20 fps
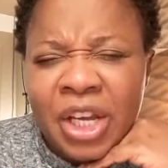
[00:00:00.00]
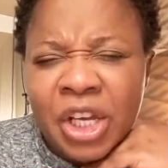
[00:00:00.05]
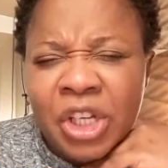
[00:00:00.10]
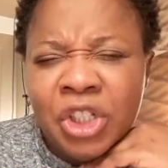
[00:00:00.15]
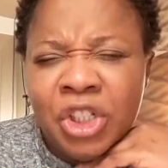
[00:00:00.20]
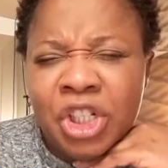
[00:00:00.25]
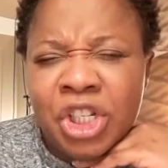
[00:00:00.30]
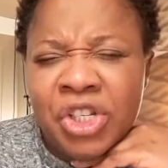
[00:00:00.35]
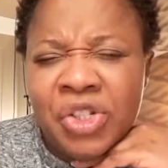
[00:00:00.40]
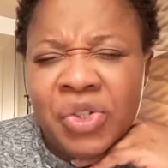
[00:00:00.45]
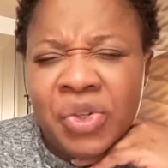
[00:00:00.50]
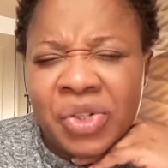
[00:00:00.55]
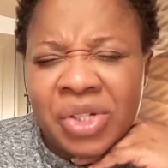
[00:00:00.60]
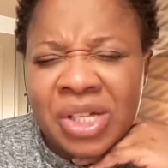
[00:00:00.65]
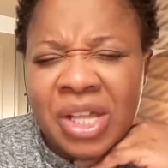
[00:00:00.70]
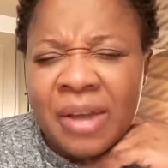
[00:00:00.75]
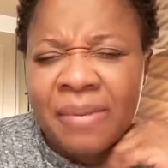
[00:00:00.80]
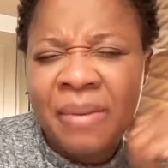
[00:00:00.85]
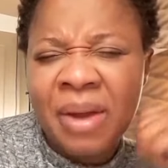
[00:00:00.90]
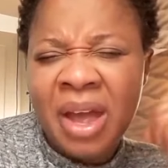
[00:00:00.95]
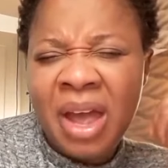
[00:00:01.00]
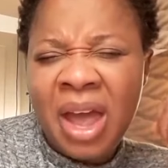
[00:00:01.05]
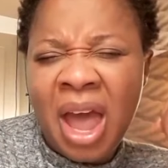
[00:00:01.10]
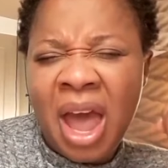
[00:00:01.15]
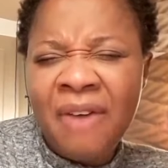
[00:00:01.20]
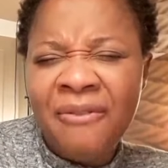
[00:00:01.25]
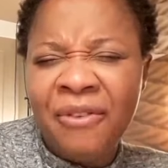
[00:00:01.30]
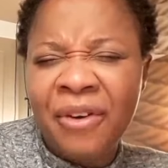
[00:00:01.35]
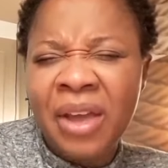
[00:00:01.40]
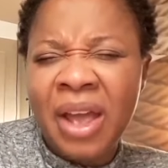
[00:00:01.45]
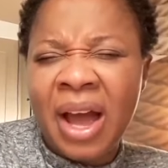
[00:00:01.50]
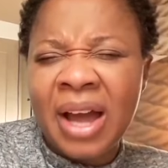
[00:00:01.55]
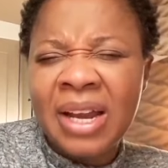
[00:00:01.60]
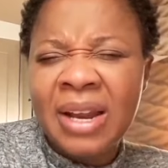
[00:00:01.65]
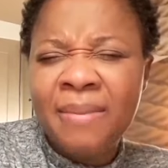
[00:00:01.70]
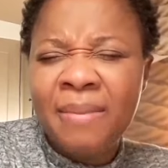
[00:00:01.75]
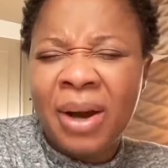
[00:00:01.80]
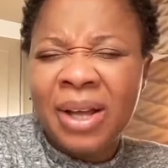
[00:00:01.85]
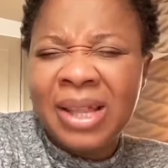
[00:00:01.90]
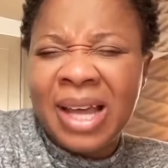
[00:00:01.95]
In Jesus' name, every
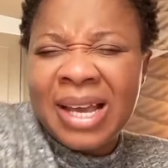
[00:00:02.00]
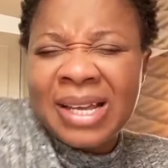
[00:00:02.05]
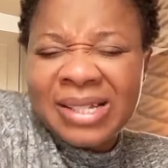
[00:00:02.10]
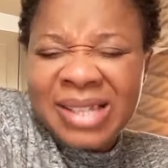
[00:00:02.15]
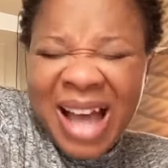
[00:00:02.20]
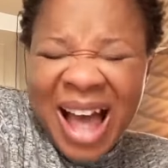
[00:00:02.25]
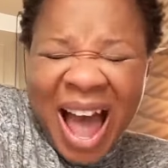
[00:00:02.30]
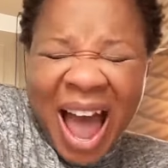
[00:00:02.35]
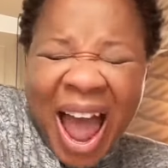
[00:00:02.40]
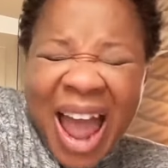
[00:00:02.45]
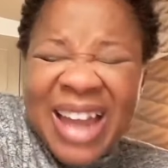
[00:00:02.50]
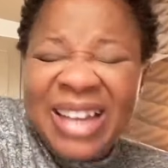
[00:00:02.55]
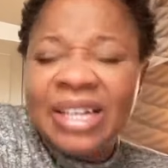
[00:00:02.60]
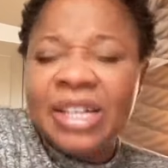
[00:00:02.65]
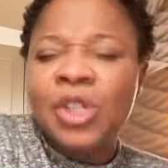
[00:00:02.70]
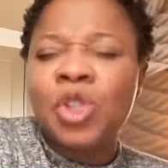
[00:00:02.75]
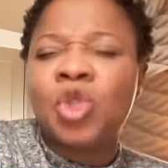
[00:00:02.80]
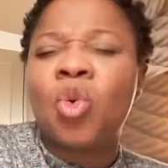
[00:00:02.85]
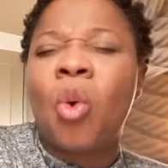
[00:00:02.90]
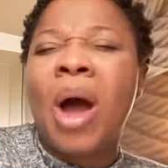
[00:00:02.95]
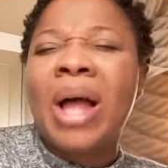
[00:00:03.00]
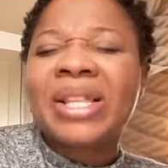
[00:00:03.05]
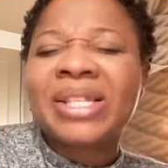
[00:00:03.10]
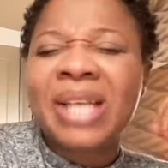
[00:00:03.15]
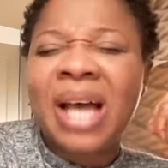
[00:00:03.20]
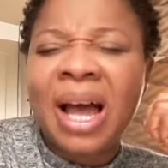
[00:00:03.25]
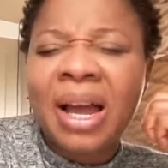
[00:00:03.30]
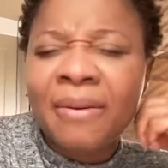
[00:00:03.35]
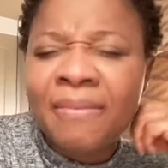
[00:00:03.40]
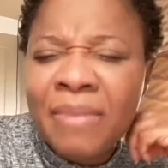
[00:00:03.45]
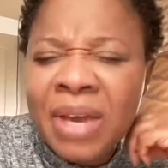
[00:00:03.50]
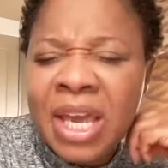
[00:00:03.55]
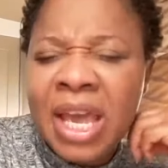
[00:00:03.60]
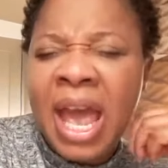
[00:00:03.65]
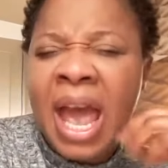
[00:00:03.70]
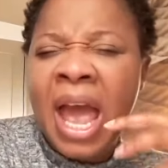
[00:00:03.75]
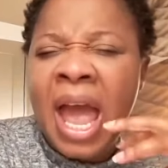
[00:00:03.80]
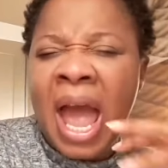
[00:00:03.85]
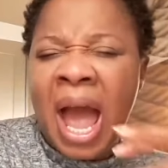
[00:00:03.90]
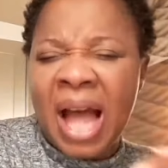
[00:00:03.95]
animal that is hiding to attack
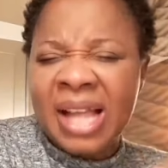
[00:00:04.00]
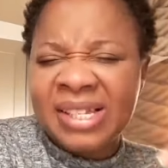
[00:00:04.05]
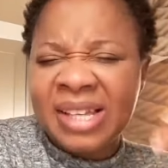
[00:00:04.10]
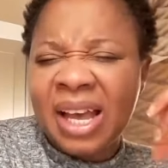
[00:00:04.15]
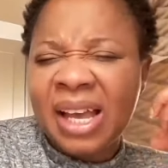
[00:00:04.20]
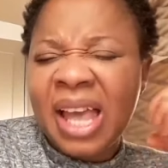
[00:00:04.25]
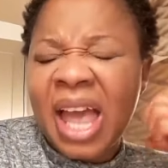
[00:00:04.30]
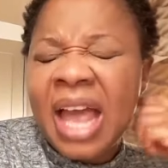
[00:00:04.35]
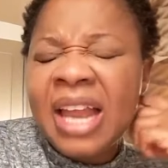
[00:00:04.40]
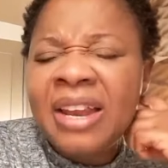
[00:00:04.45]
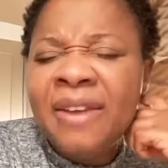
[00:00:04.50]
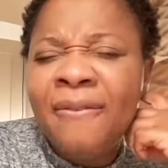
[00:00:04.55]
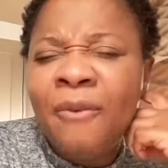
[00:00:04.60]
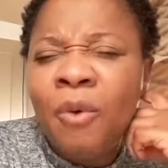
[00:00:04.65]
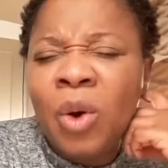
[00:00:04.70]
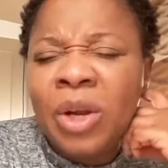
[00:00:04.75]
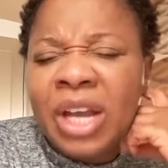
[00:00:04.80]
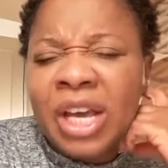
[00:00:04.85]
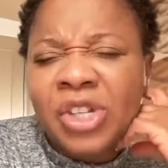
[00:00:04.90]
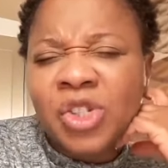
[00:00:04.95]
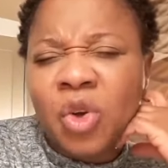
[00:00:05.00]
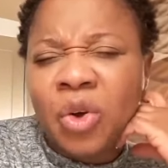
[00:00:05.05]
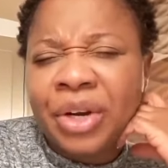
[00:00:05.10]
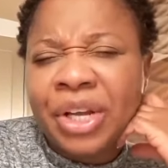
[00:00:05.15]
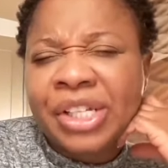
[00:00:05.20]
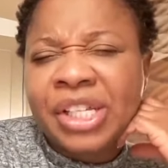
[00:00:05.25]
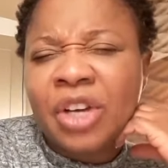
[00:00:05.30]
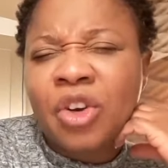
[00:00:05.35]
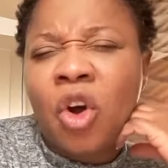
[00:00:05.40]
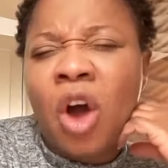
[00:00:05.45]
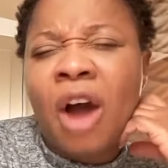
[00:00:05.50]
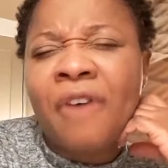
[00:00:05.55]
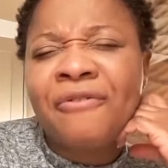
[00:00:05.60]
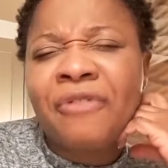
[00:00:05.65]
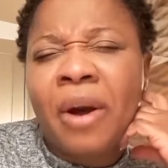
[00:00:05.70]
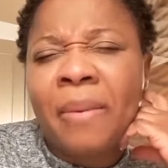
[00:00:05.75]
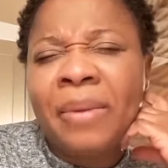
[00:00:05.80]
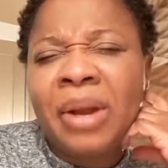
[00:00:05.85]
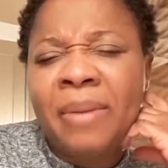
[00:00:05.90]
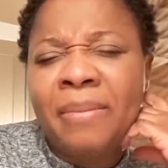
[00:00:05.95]
me, attack anyone that is connected or our
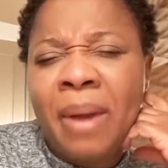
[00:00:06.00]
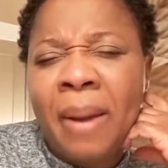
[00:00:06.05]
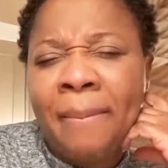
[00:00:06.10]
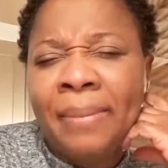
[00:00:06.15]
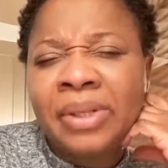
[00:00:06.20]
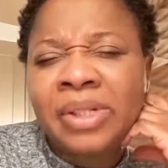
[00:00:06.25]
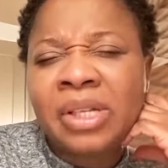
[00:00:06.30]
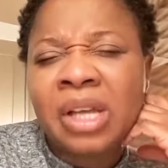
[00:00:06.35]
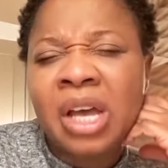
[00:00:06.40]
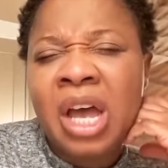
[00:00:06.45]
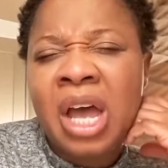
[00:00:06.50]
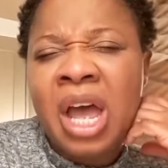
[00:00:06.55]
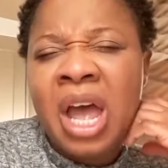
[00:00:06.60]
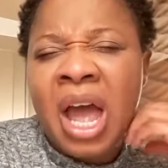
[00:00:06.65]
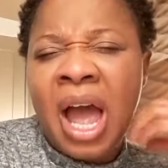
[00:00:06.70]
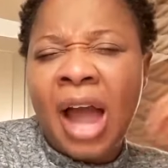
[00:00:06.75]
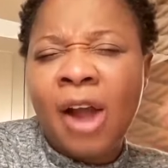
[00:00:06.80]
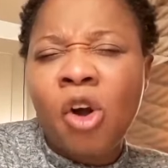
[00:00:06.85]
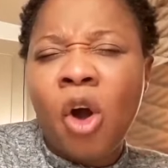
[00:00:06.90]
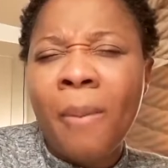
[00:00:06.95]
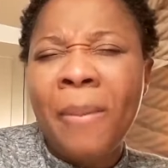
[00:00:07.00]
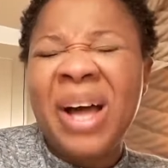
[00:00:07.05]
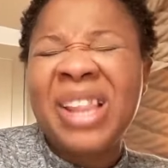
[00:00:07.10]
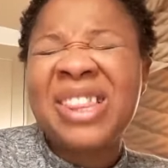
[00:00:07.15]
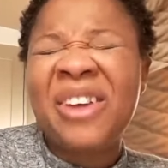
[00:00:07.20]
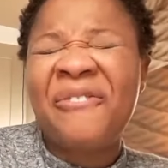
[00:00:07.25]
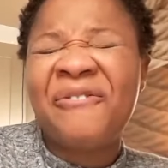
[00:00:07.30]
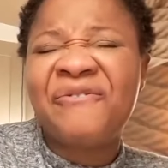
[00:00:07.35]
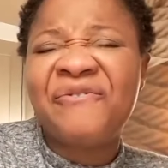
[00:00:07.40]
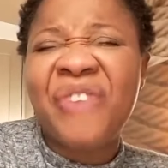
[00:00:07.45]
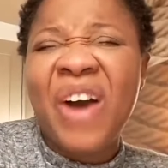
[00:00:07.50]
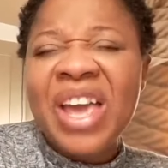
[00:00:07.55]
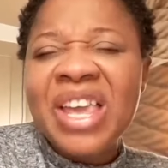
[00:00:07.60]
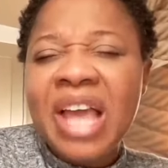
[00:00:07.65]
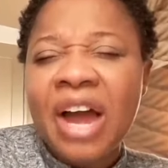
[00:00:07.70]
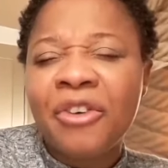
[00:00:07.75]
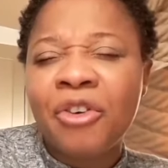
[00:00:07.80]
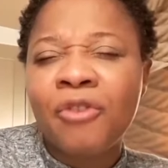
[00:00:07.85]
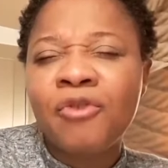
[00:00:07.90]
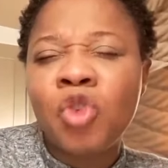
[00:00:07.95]
family members, I command the
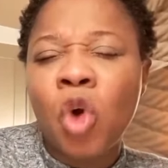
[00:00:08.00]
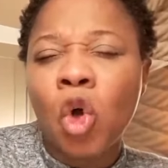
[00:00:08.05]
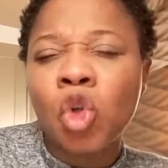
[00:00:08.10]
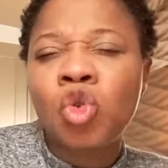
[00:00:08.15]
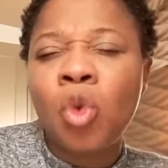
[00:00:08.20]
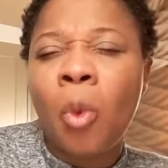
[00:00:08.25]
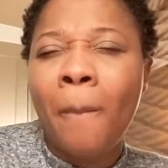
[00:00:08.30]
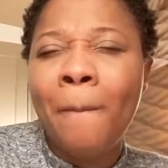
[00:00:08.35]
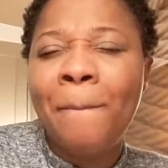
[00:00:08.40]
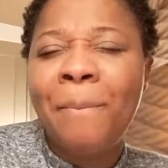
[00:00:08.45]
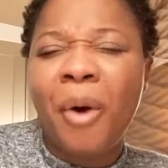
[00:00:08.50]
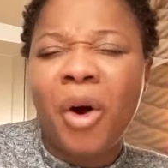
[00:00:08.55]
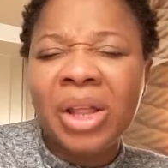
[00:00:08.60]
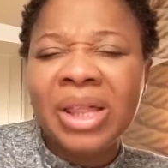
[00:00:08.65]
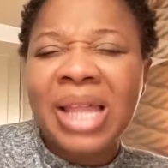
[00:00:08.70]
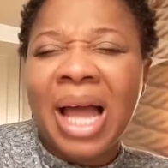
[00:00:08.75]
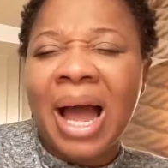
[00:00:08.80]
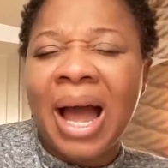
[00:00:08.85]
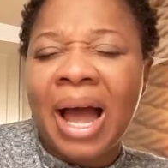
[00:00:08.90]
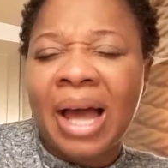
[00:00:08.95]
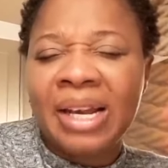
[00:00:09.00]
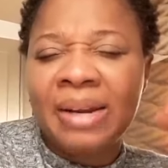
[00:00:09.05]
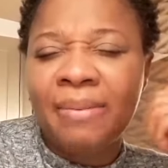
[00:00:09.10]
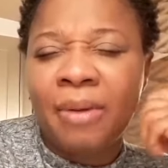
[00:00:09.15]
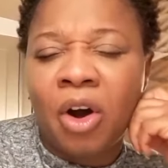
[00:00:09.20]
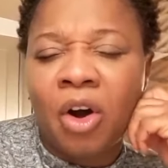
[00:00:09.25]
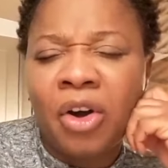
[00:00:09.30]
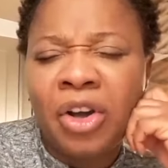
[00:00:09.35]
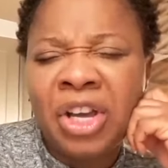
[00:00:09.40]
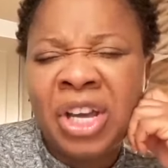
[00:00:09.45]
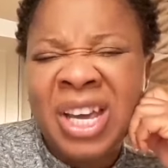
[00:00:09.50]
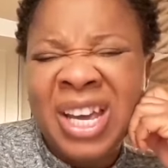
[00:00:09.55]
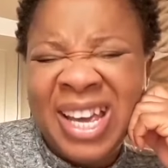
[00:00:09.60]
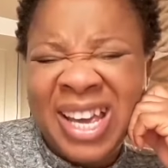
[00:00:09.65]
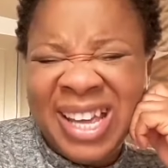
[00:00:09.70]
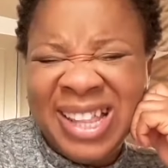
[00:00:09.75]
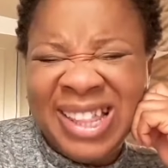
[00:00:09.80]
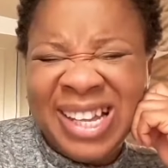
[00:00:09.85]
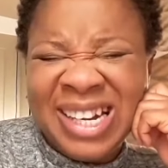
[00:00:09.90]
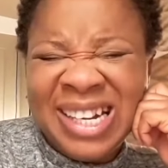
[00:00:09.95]
fire of God to burn that animal
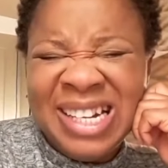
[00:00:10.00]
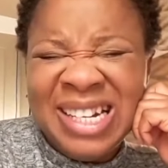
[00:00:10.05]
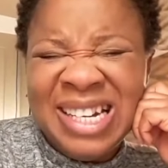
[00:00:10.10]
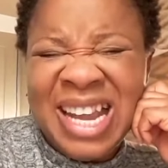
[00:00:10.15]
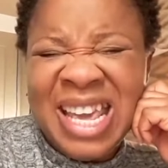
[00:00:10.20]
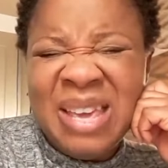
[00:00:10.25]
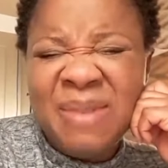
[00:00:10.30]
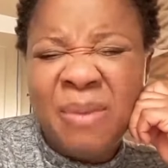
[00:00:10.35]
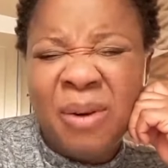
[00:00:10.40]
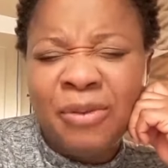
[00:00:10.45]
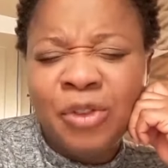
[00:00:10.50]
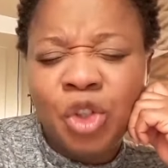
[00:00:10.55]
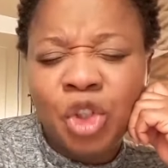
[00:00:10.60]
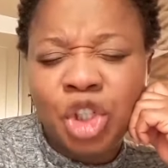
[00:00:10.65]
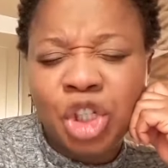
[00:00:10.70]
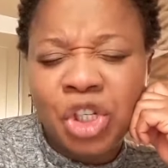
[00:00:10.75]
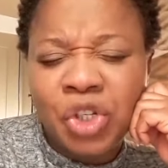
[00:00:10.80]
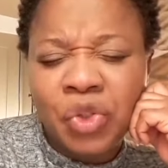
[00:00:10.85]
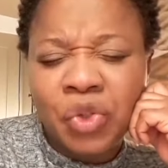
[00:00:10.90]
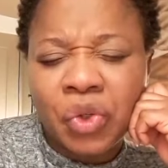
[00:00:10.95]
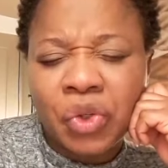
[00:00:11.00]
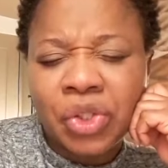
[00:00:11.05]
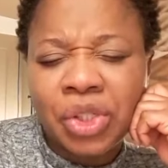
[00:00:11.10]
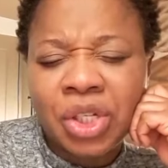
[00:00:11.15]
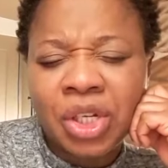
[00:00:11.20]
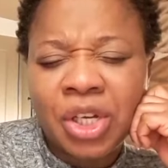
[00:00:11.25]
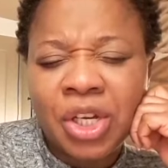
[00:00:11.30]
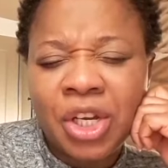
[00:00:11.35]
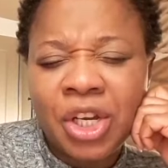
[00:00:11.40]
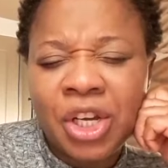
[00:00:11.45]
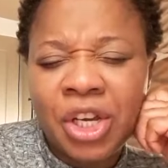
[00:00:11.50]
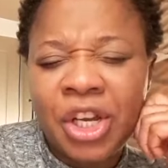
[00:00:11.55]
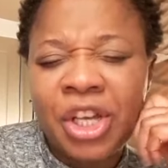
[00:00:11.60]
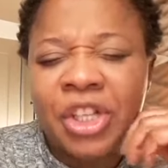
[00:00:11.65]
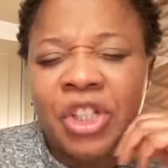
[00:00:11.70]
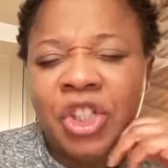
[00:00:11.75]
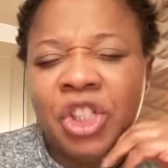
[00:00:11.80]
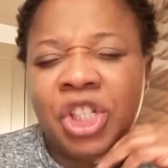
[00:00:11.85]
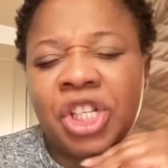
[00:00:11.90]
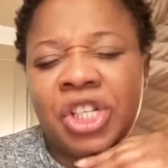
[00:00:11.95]
in the name of Jesus.
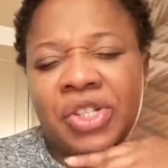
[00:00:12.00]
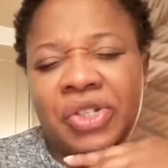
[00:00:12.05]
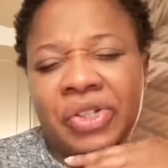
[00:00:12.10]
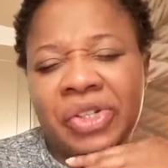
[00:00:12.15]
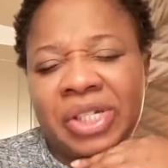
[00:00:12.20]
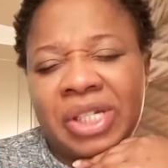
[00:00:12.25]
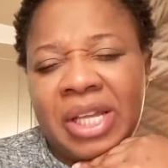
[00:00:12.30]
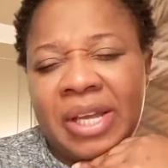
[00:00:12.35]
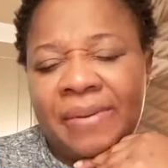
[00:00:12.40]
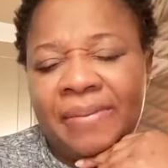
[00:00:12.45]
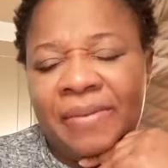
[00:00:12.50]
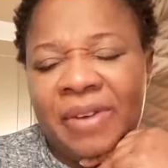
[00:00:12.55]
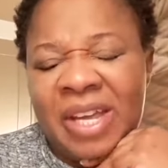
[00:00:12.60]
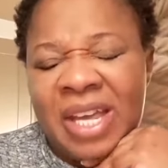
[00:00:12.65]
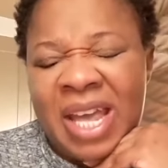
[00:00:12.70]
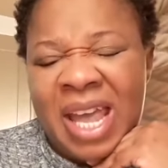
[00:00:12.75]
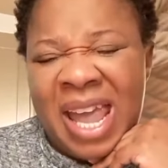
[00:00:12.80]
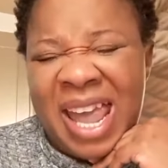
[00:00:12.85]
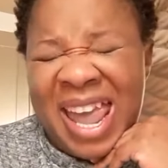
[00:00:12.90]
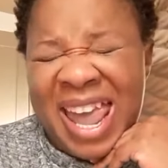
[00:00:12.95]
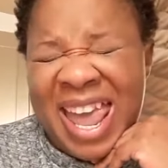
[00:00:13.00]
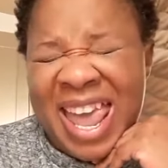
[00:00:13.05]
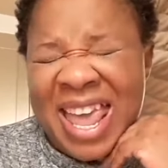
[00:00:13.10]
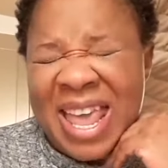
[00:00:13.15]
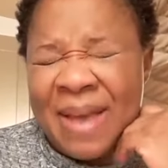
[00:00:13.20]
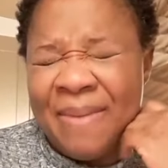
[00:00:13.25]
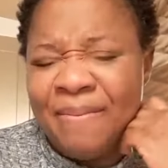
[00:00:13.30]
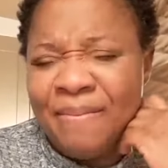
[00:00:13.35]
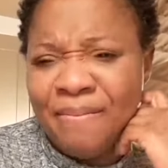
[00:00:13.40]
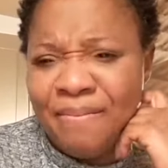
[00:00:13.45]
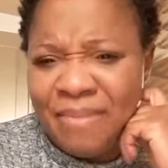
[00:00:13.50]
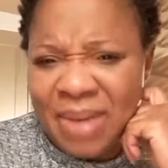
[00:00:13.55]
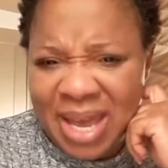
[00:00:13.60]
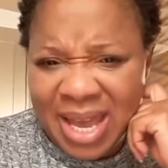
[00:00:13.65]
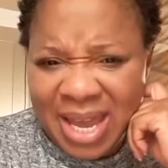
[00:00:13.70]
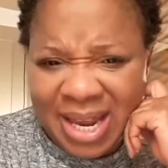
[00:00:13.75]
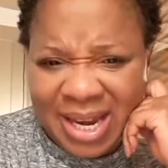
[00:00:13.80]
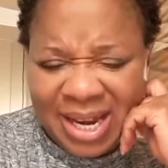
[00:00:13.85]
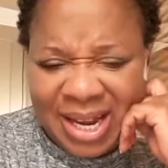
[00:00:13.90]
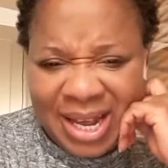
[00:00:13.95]
In Jesus' name,
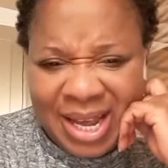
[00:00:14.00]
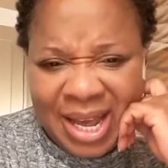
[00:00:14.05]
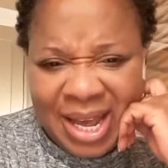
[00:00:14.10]
amen.